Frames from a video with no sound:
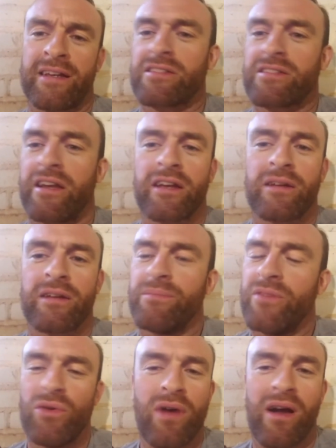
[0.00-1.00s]
It's like,
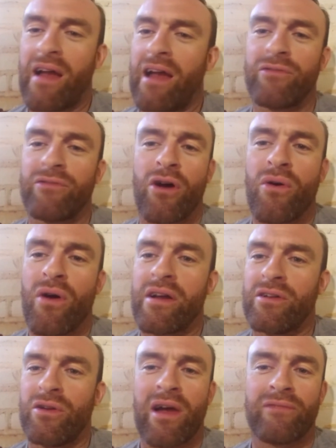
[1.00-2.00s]
you have
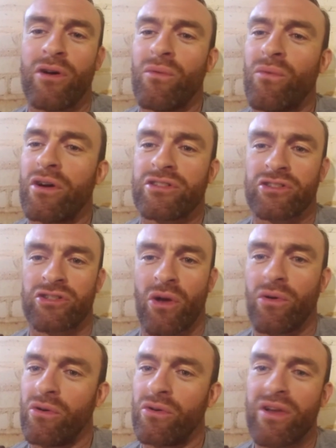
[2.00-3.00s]
not watched the show
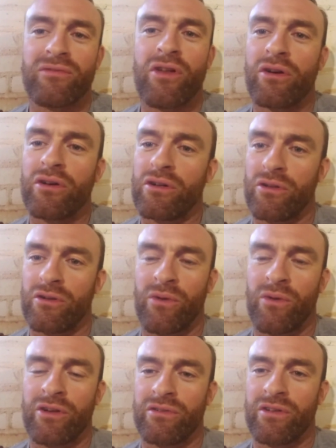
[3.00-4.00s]
at all. You have no clue
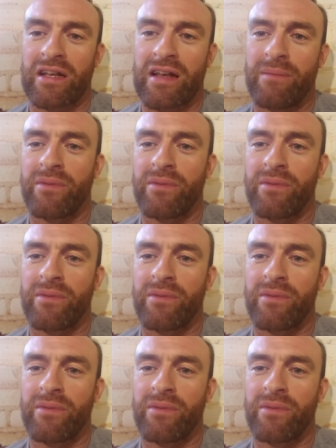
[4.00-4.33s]
what you're looking at.